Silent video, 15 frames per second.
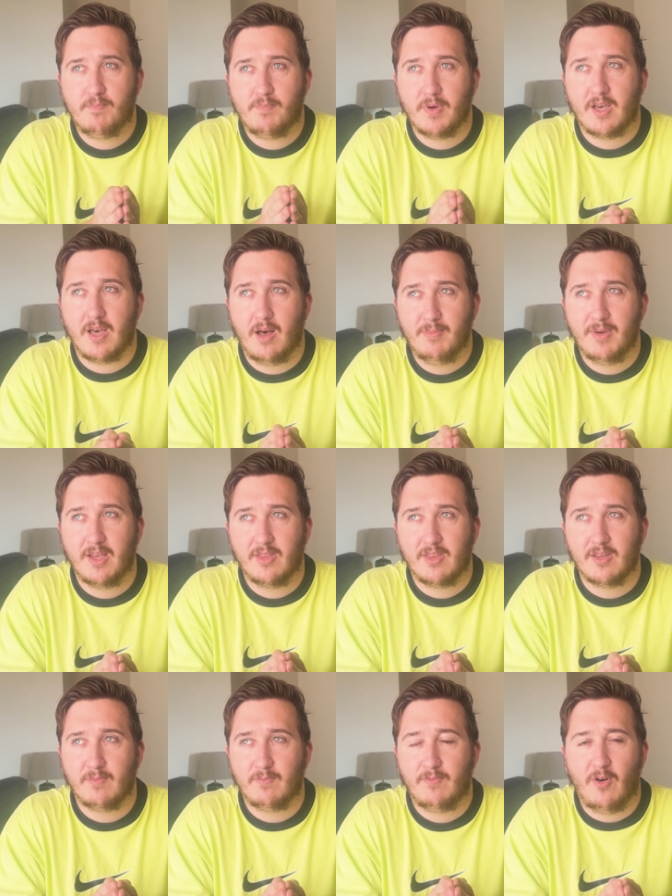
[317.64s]
becoming
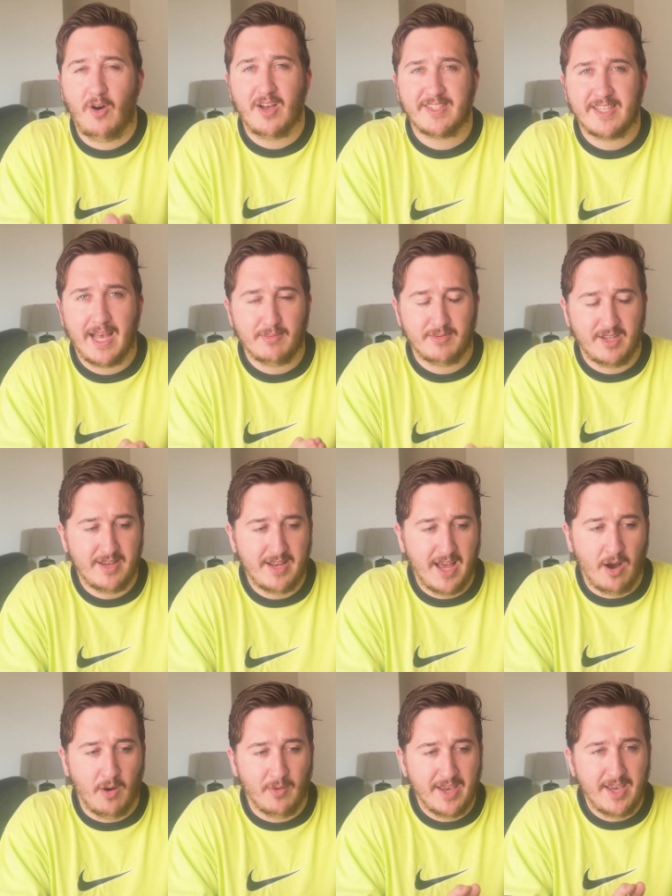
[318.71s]
the vice-captain
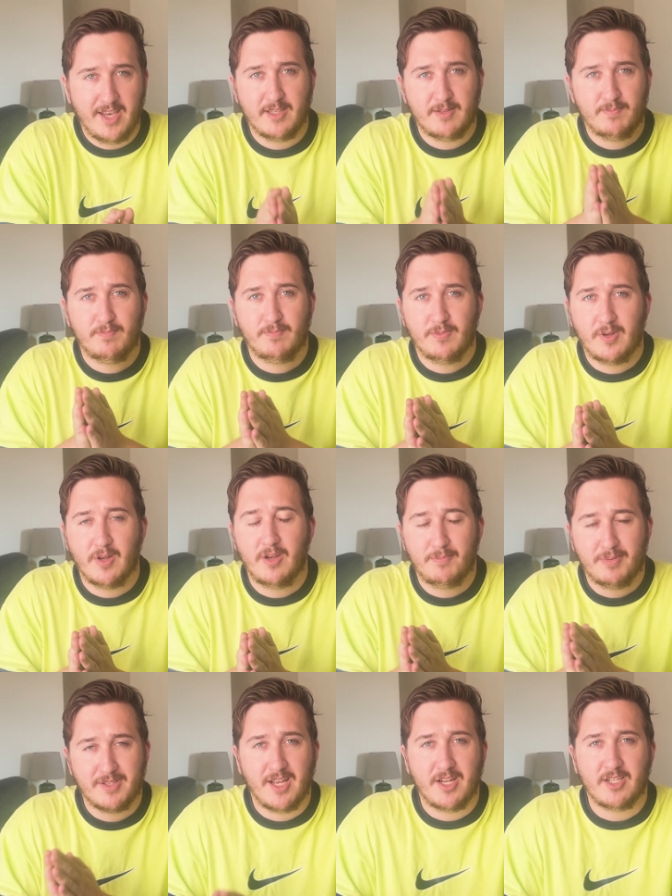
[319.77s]
now, he is going to
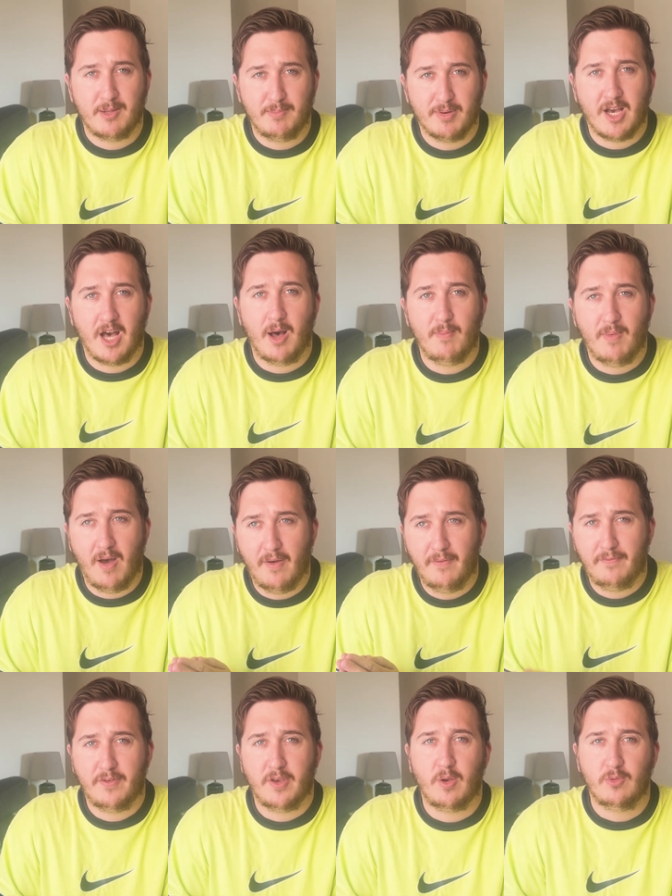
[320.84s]
potentially become a
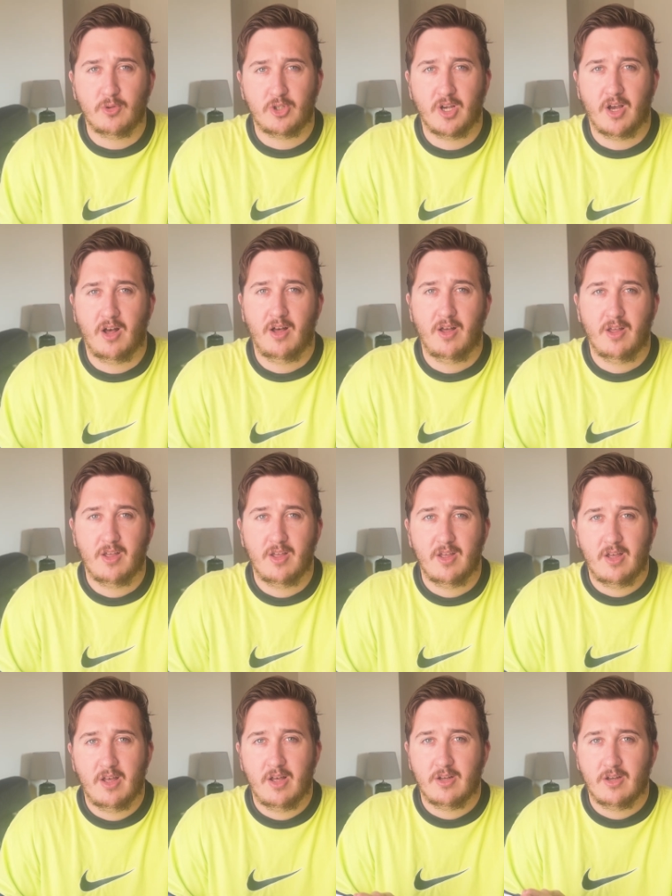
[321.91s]
future
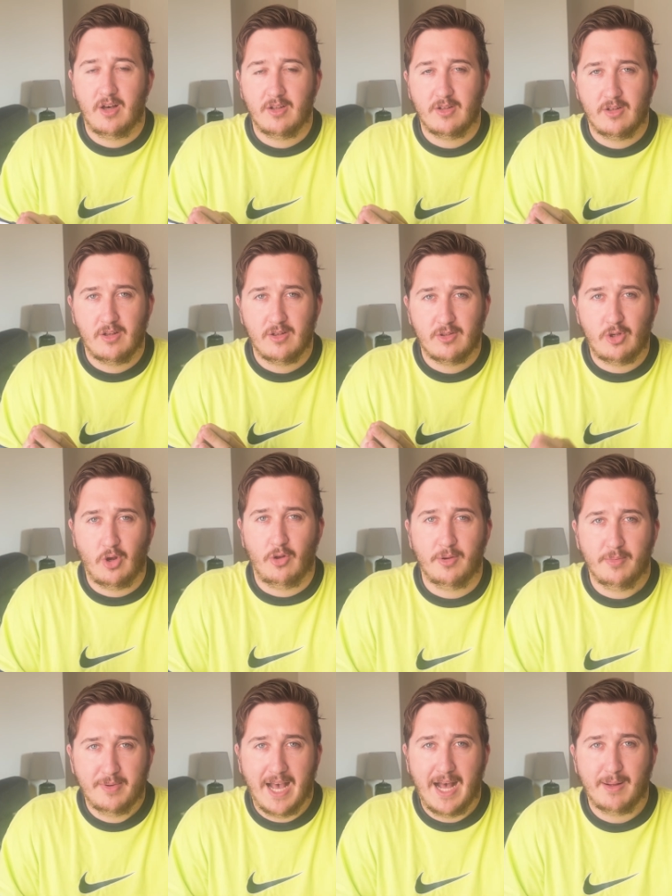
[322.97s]

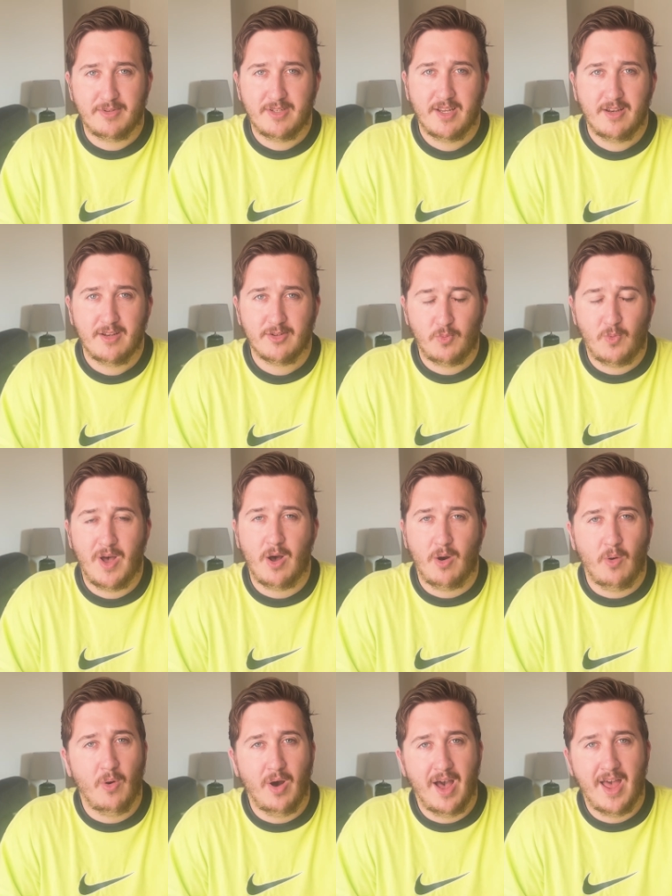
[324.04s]
Tottenham captain as
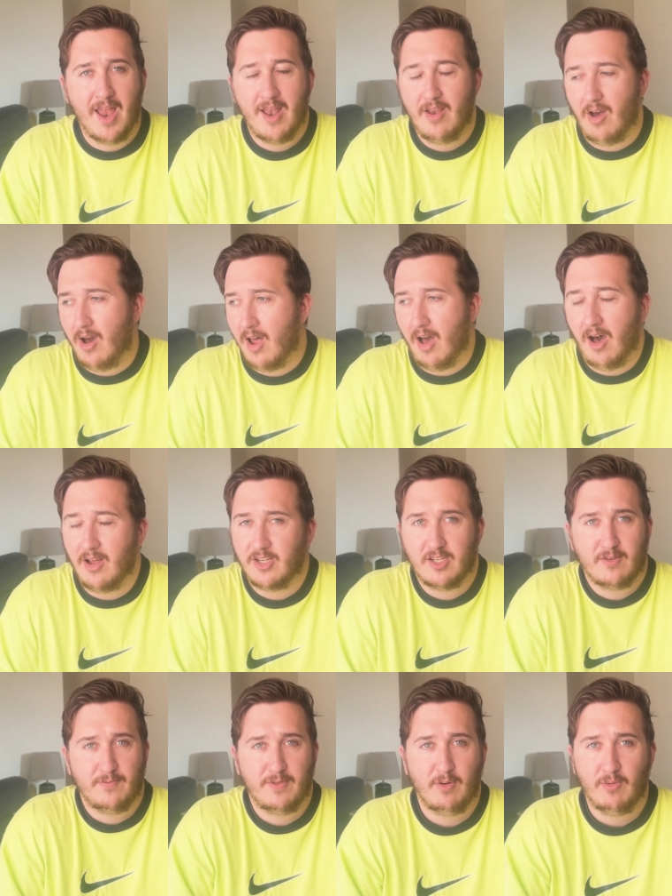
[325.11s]
well. And I
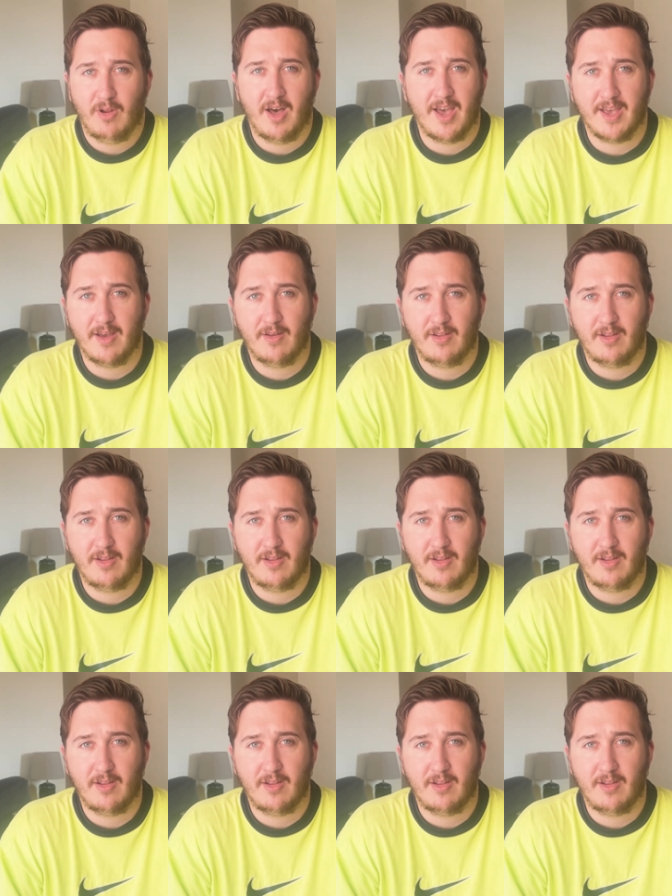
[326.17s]
just feel like